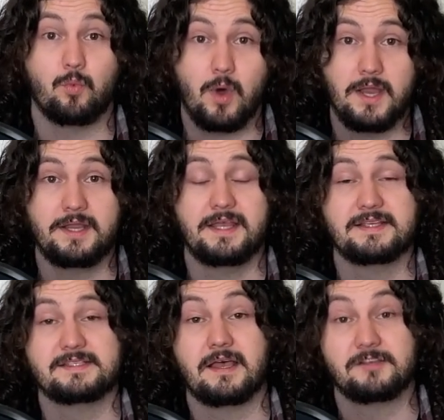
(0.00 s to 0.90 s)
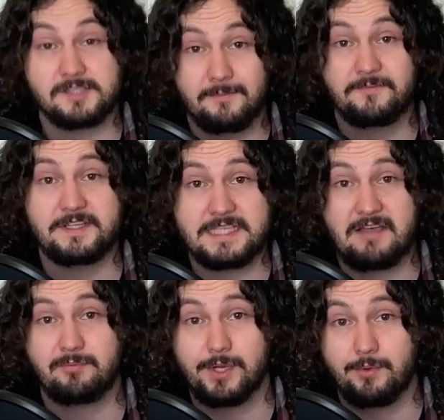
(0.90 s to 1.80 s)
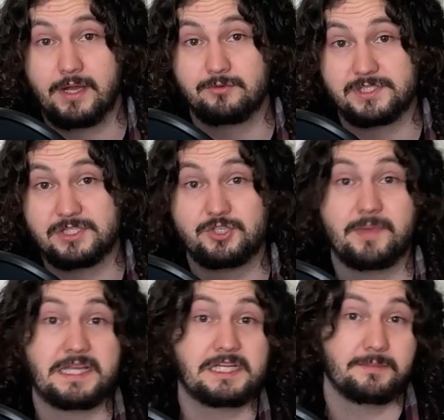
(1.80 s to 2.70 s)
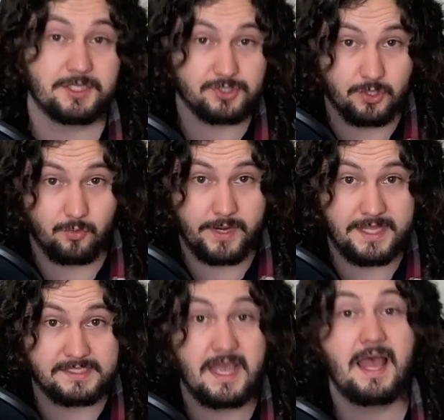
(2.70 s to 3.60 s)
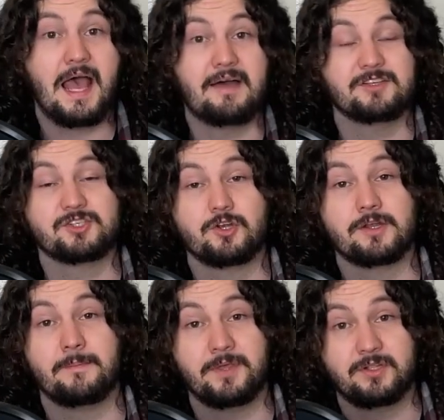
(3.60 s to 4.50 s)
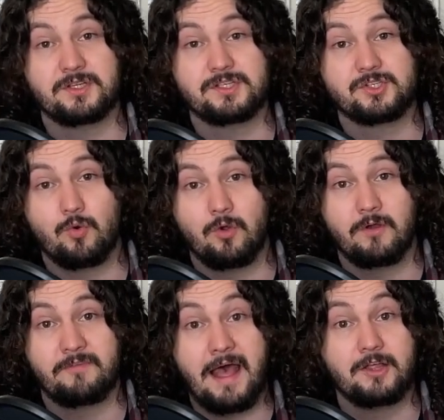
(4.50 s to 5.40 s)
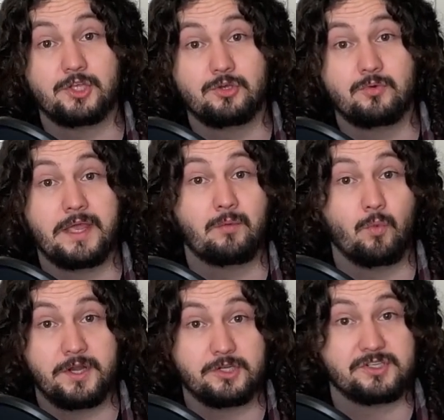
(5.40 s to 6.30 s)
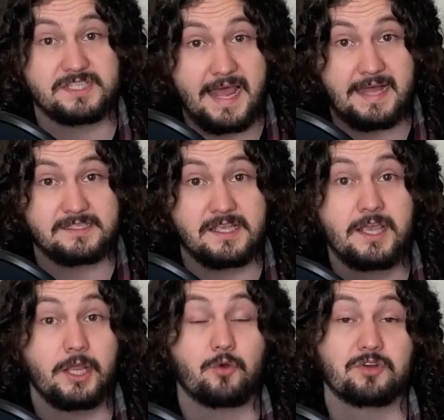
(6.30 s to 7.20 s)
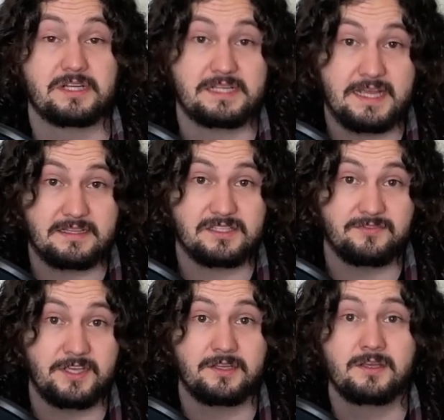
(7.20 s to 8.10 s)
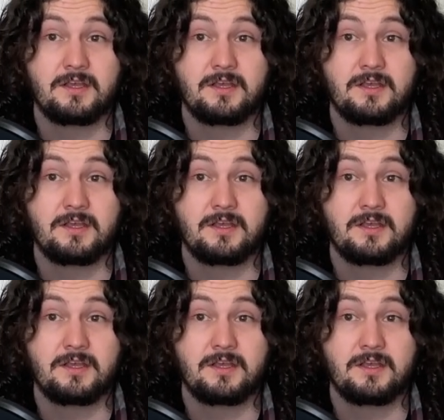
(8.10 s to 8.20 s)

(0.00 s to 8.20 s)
One is some feats have prerequisites. You might need to be a certain race, have a certain ability score value in one of your stats in order to take this feat,